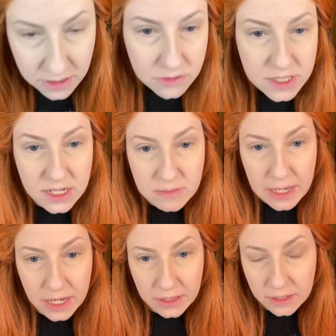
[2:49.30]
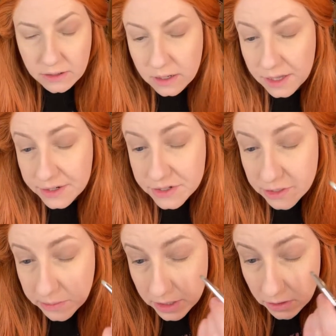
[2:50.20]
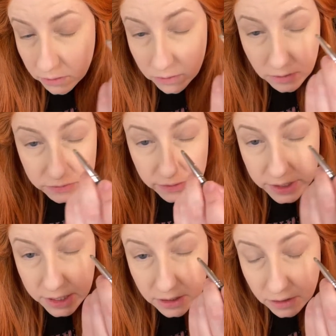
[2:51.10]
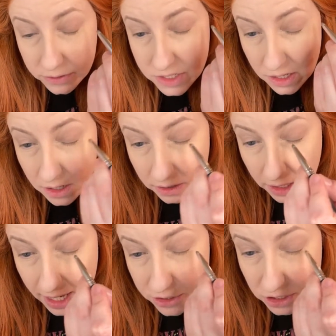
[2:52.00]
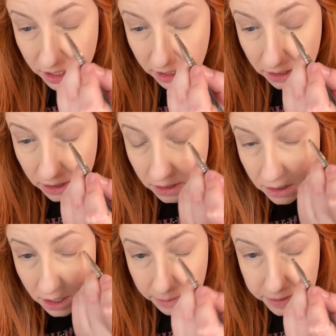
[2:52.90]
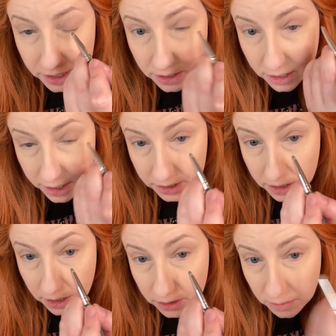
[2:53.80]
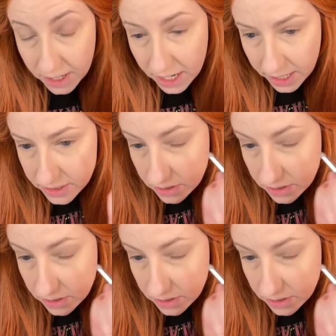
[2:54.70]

of use that as my eyeliner color. So I'm going to go really close along the lash line up here and then under my eye